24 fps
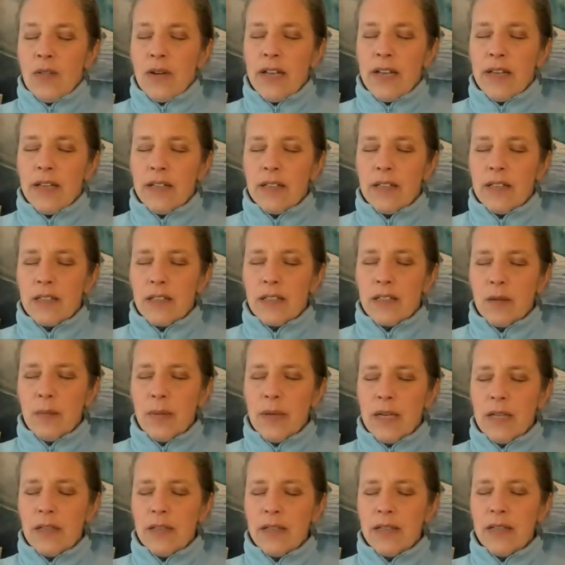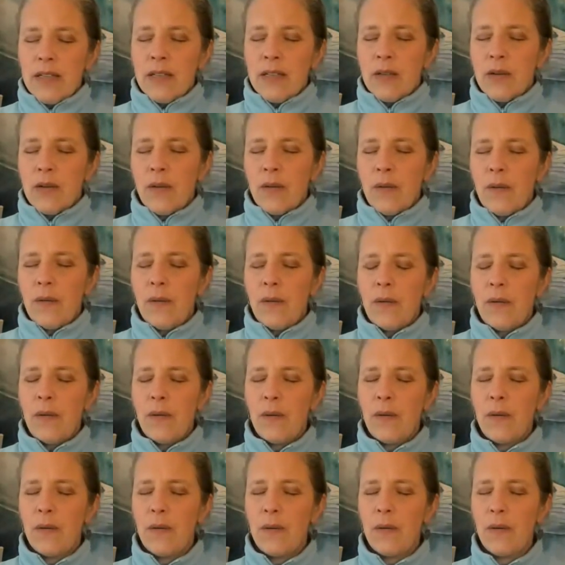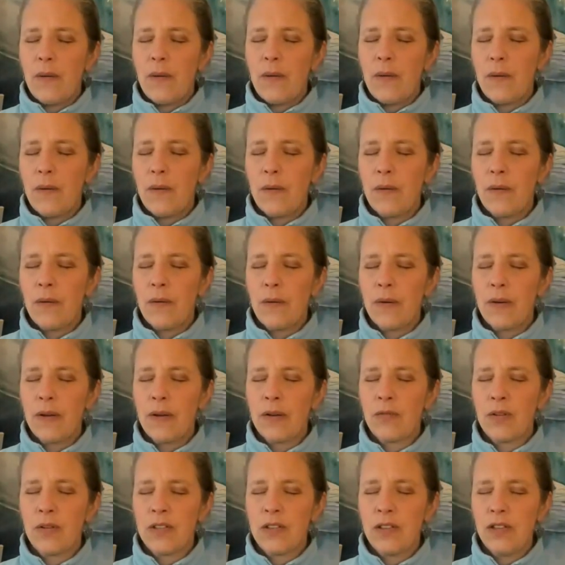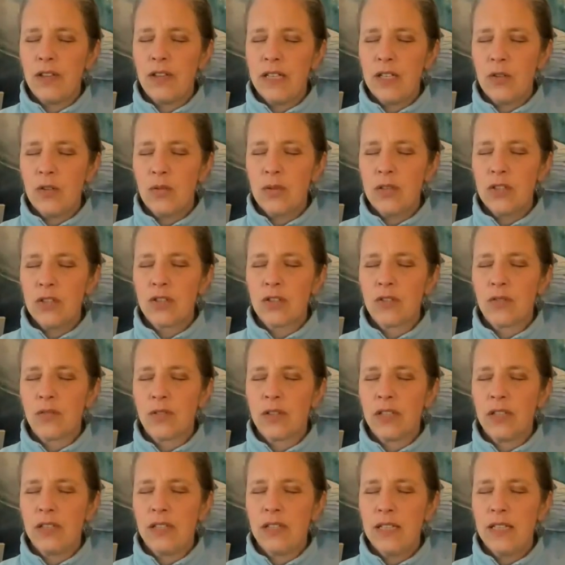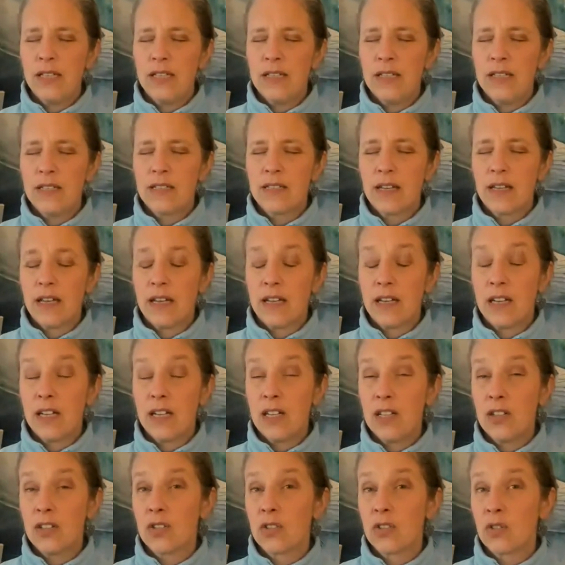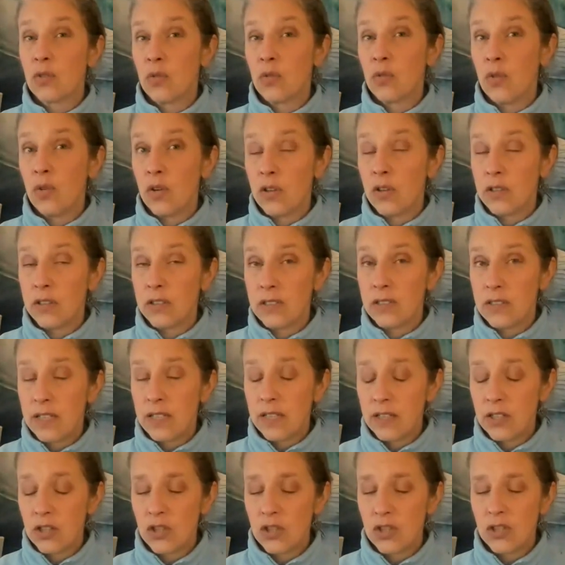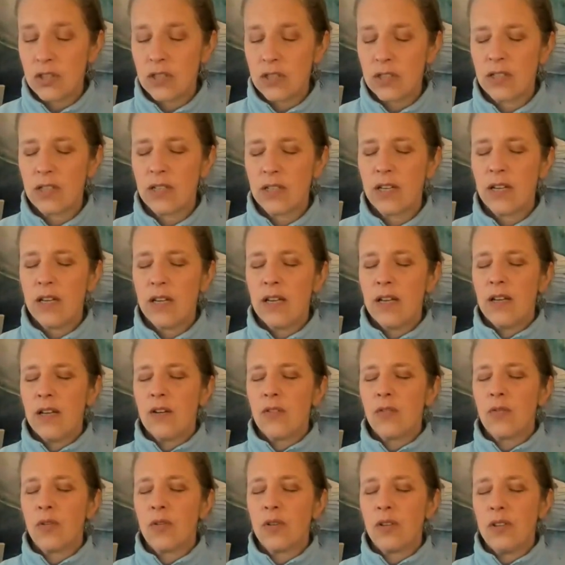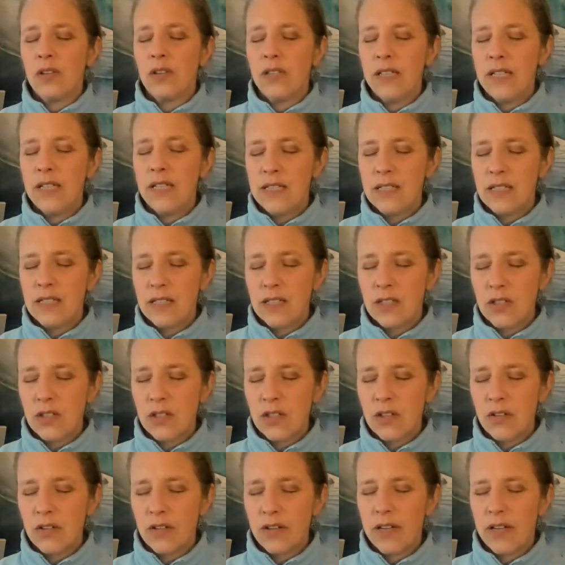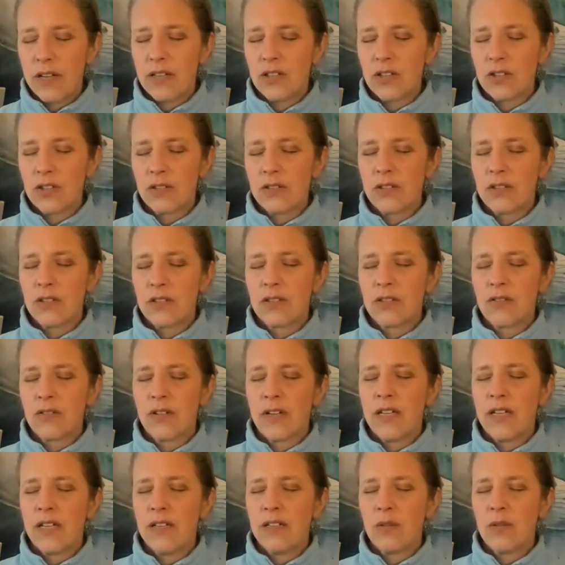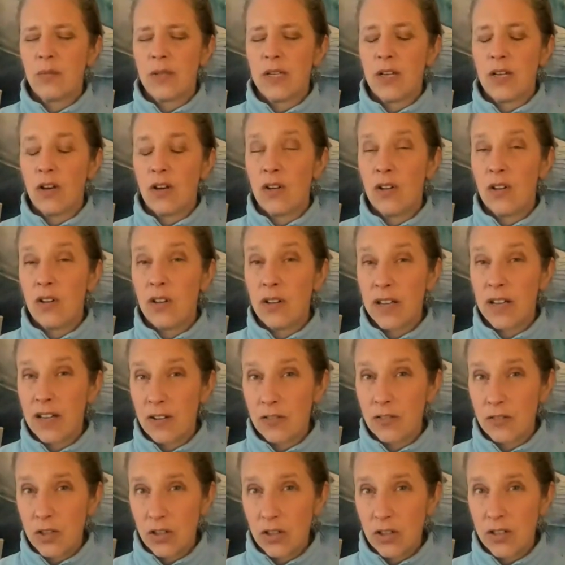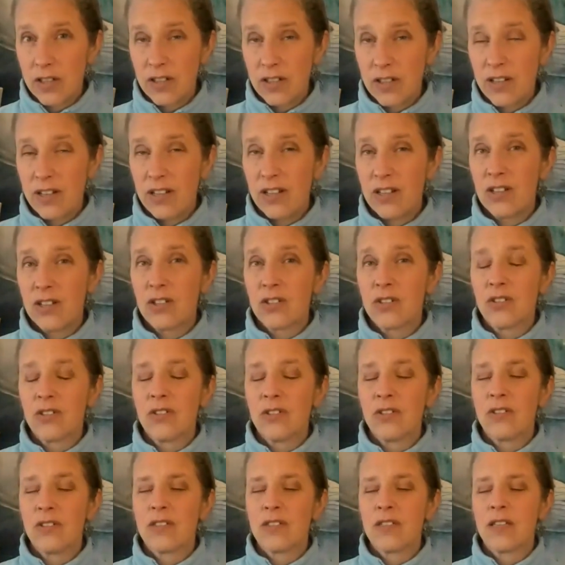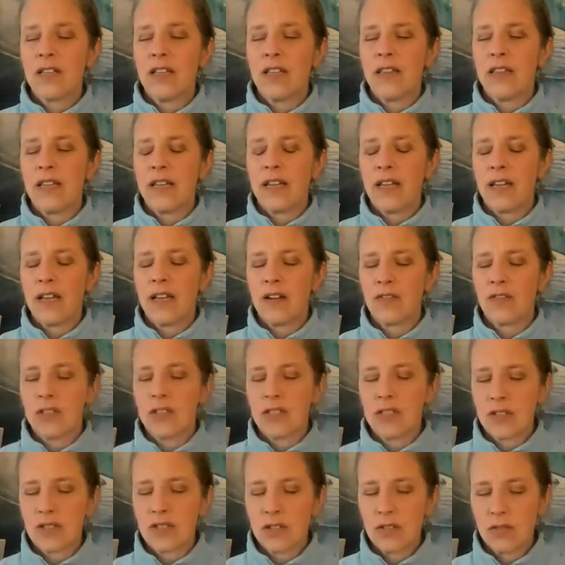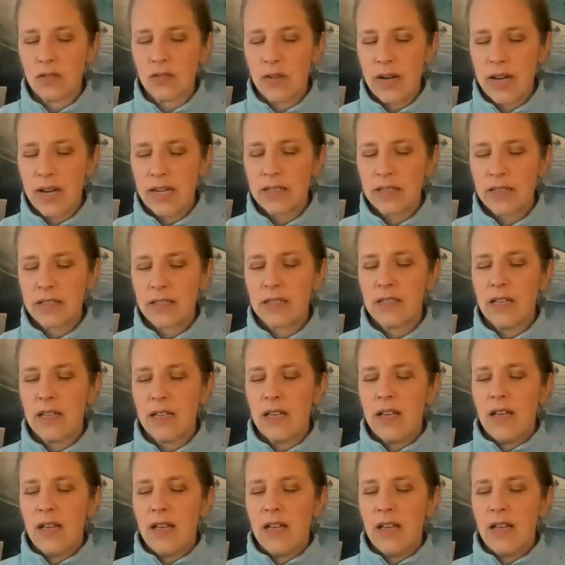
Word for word: right into the belly and relinquish and release any stored tension. Release it to your angels, right? We all have guardian angels, and they have this direct